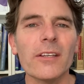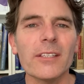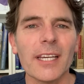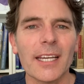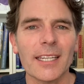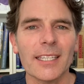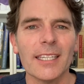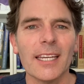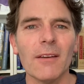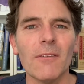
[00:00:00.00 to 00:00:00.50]

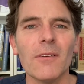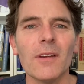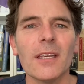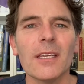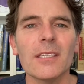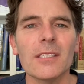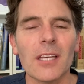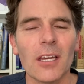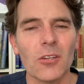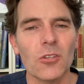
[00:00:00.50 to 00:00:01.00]

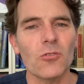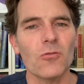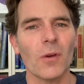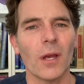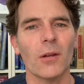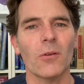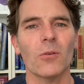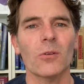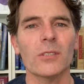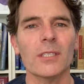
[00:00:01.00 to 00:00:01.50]
activities, those
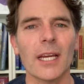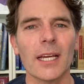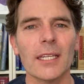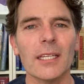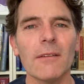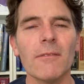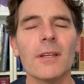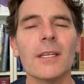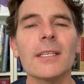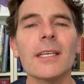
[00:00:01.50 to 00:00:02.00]
strenuous
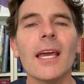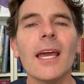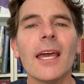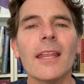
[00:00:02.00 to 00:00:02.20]
activities,